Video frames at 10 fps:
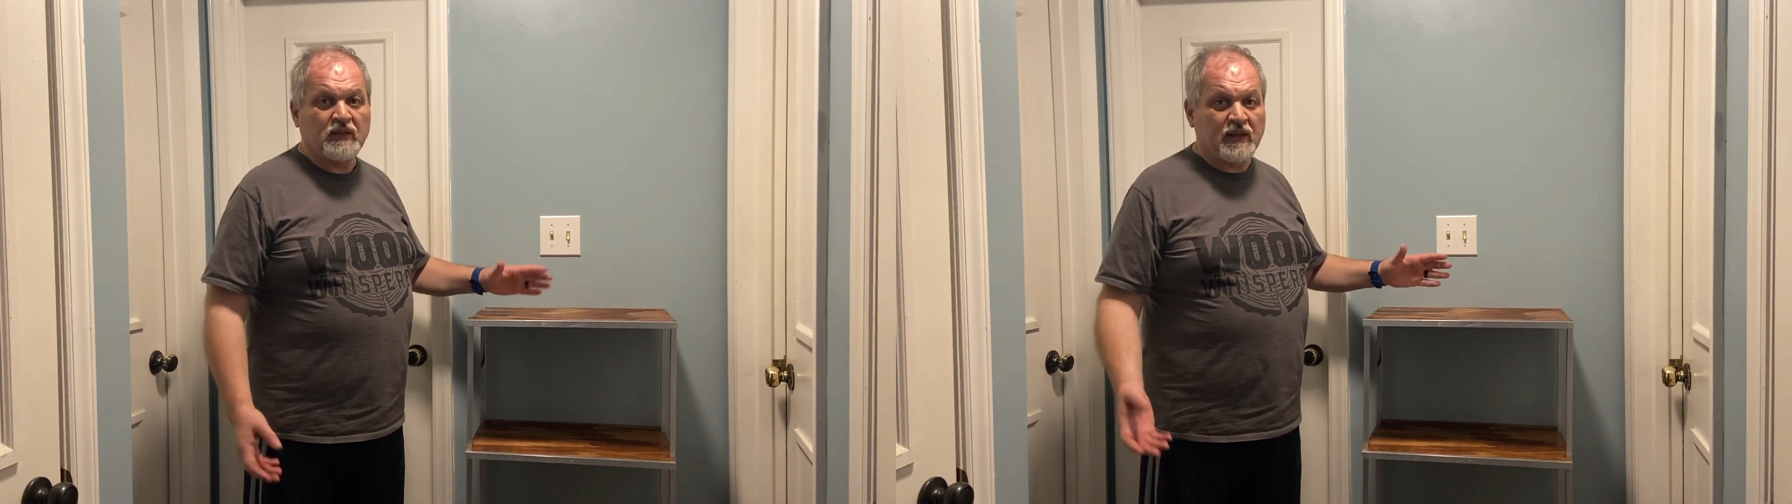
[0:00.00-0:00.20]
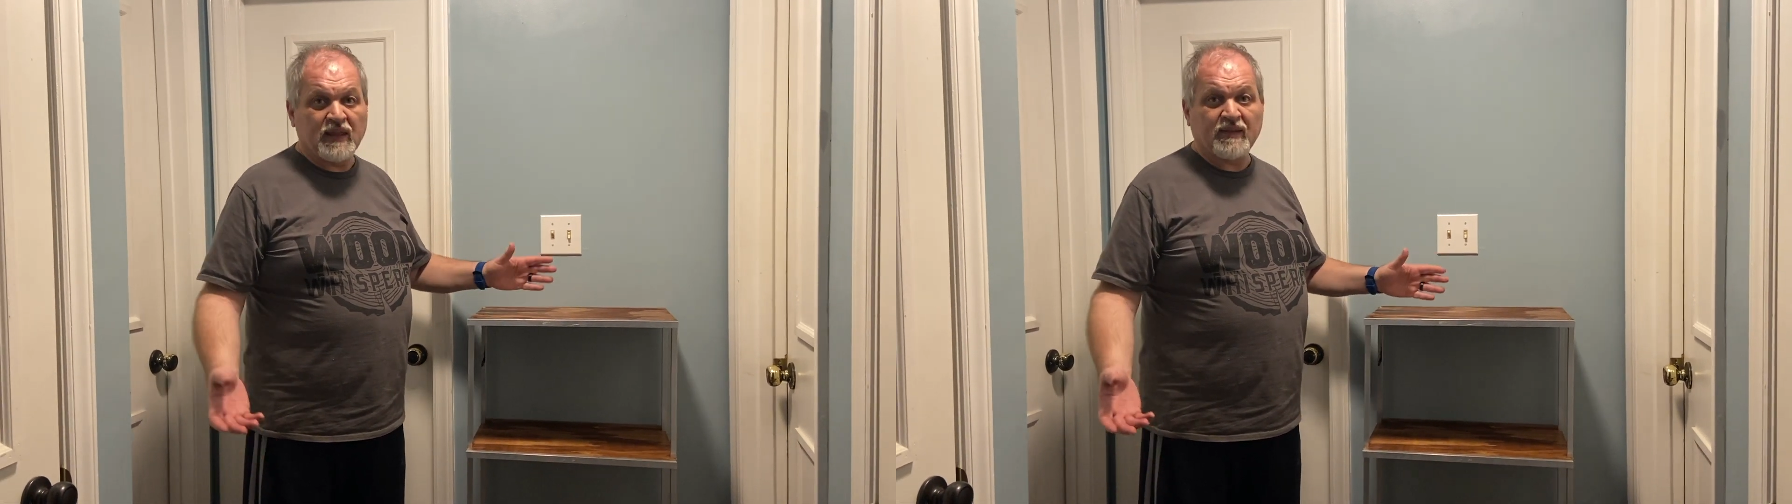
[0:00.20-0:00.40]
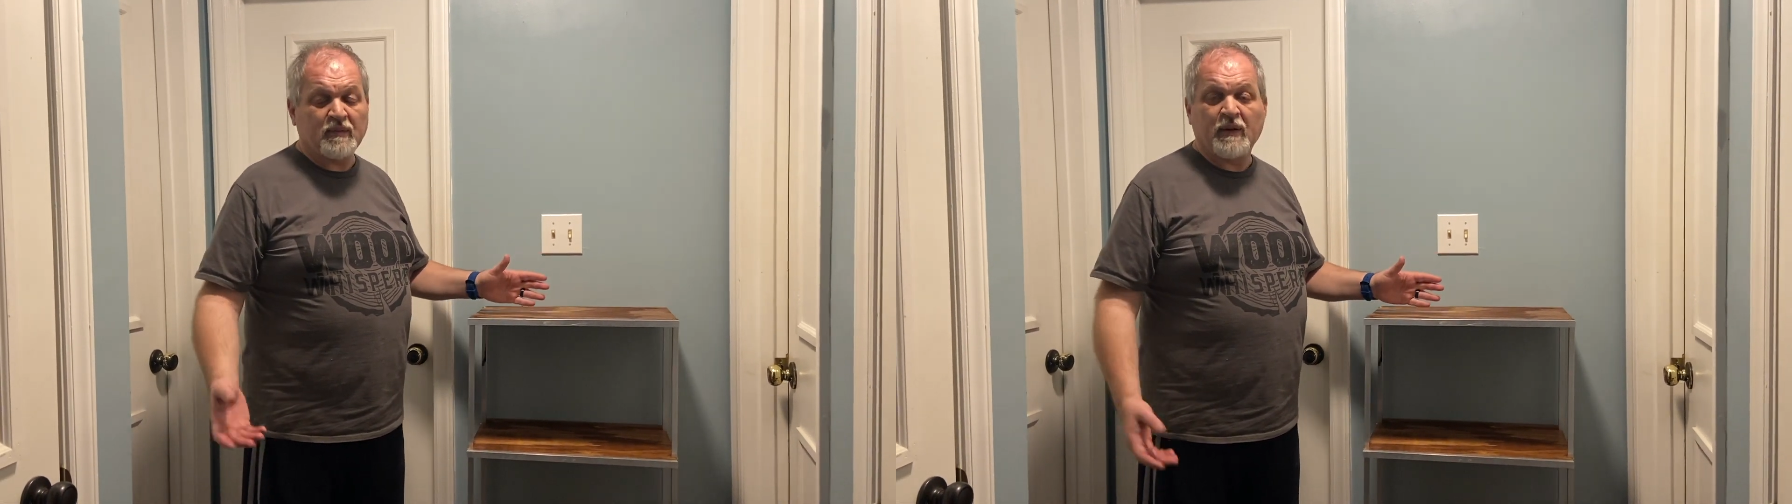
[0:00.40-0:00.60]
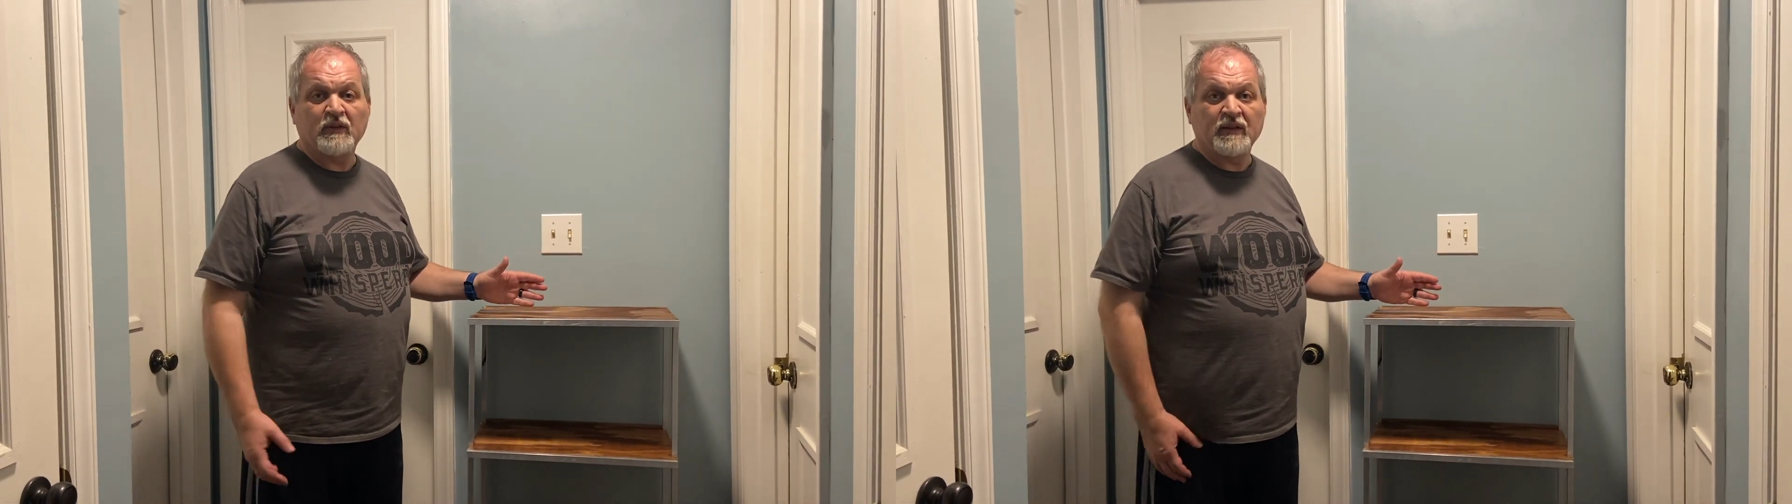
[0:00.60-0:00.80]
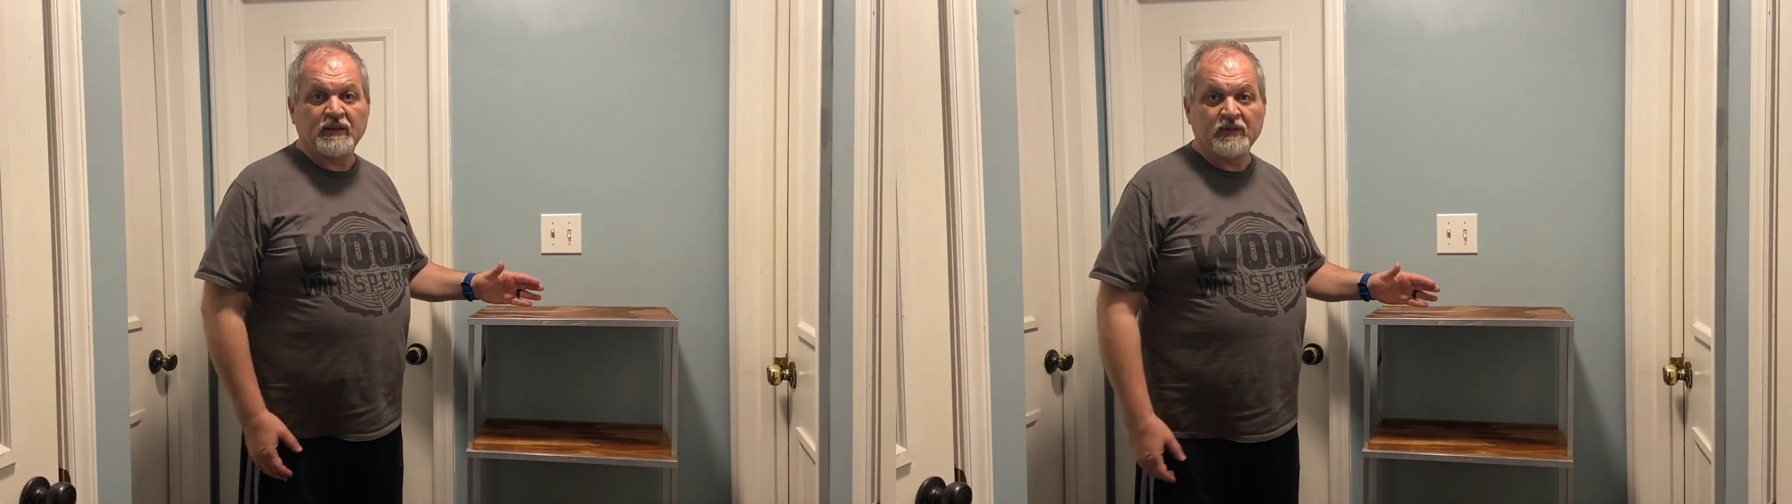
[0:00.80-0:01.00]
and that's
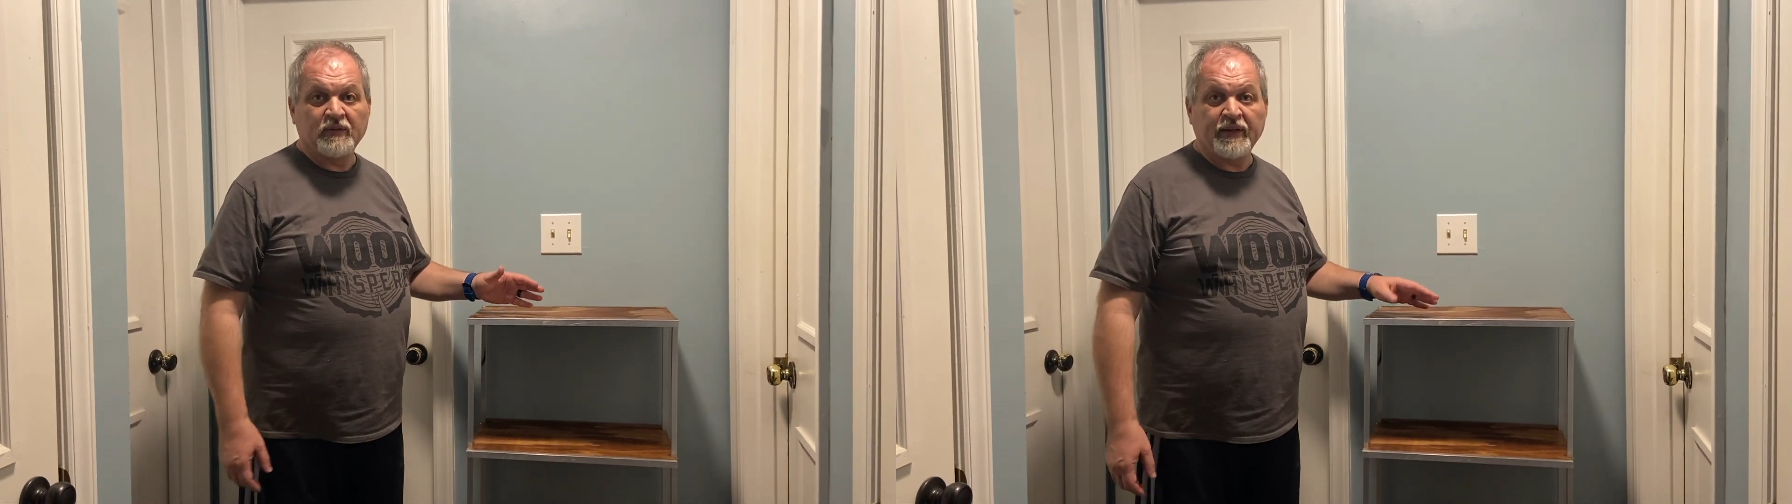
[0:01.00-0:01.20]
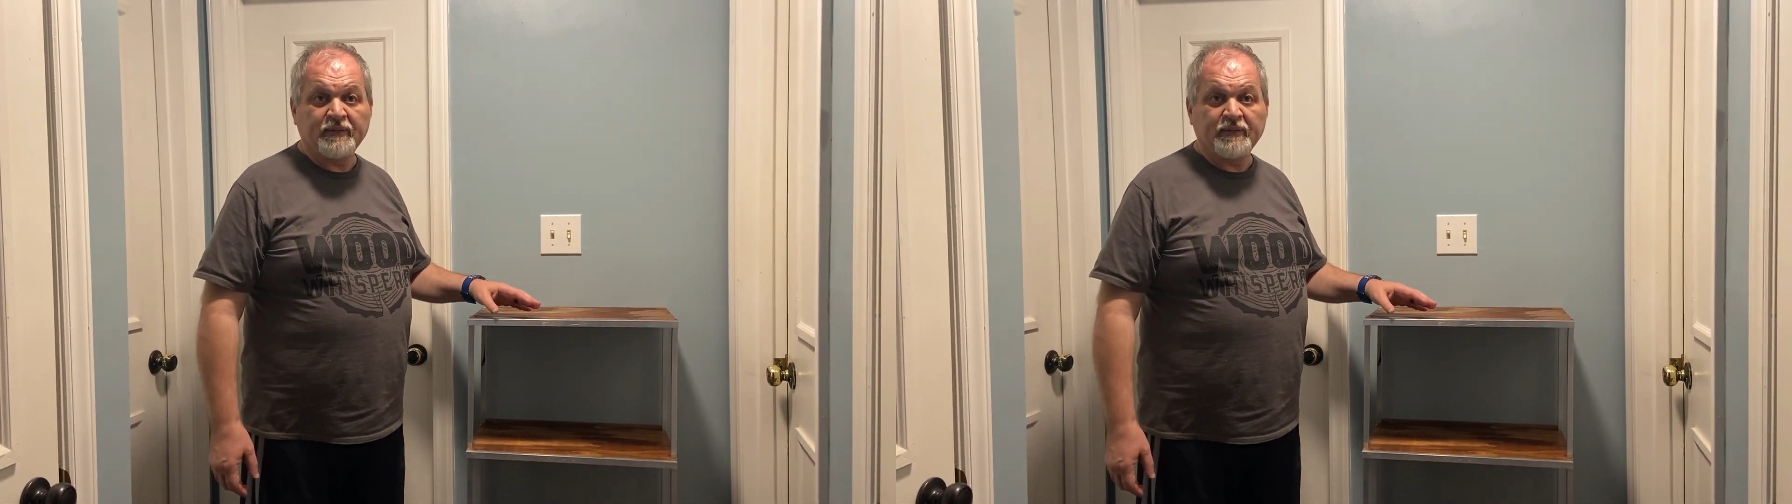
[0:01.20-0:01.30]
about it, right?